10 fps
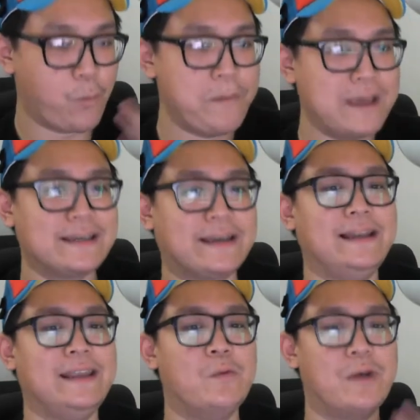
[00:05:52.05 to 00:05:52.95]

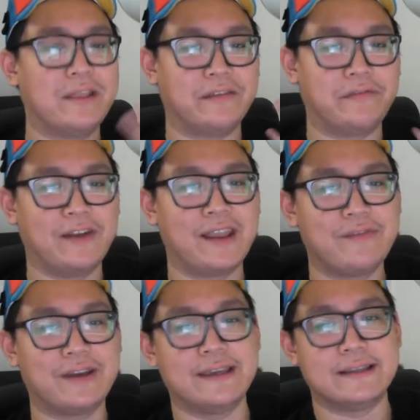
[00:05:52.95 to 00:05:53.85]
Basically what the
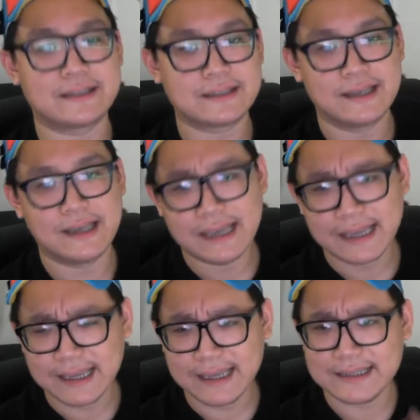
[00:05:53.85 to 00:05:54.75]
flavor is,
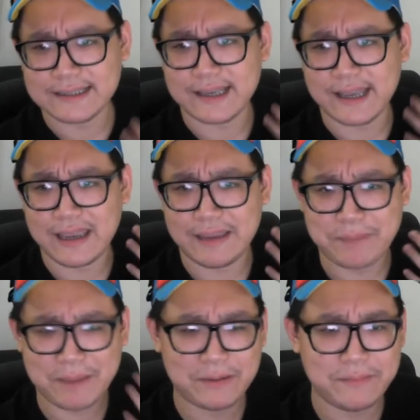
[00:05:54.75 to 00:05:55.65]
it's a
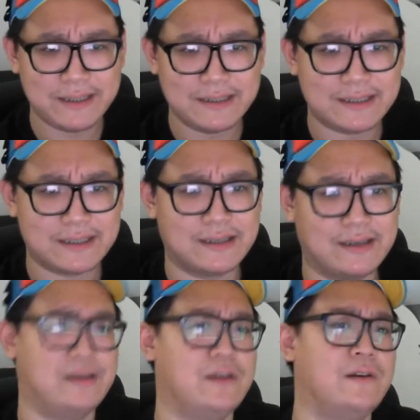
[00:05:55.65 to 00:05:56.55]
peppermint
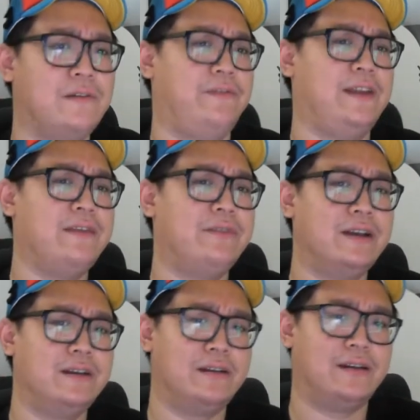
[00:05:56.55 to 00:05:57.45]
flavor,
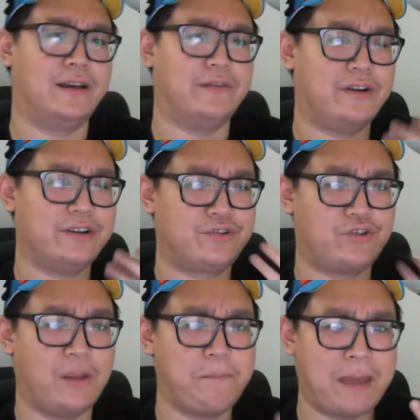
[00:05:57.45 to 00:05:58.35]
a very
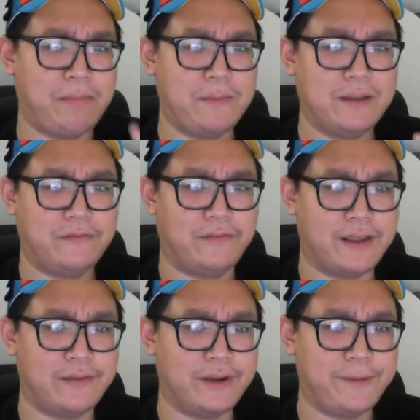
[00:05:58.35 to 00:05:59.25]
strong peppermint
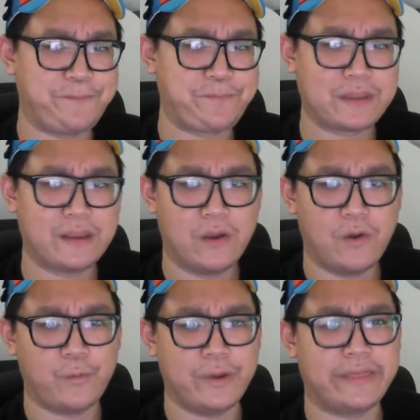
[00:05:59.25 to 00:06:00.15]
flavor
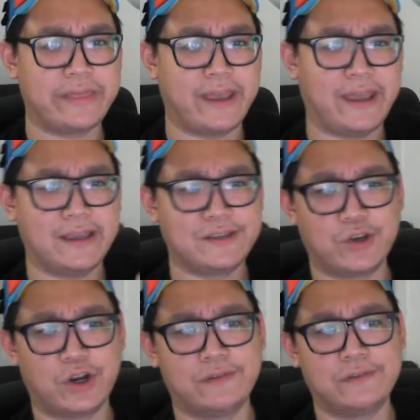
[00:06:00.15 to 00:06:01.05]
with a
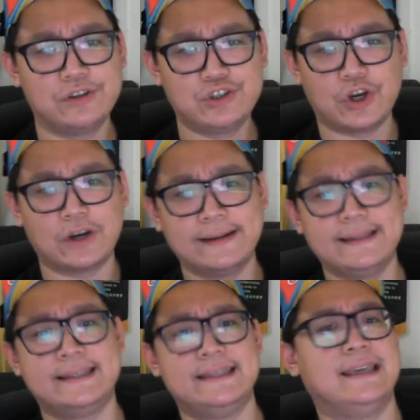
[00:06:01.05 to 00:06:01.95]
sort of
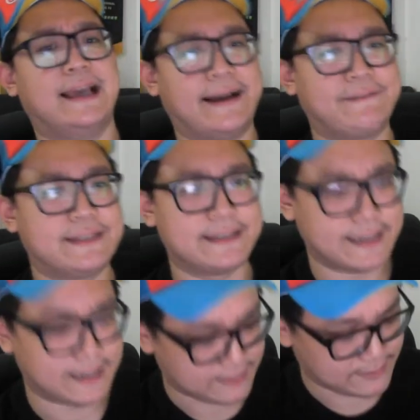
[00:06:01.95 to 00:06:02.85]
chocolatey
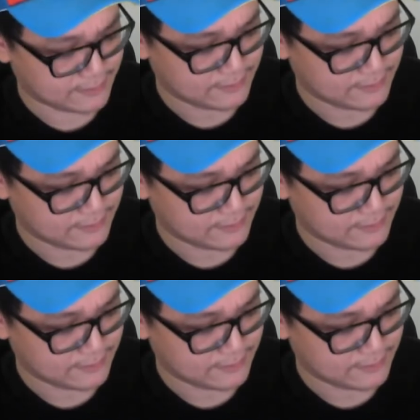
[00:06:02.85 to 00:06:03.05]
aftertaste.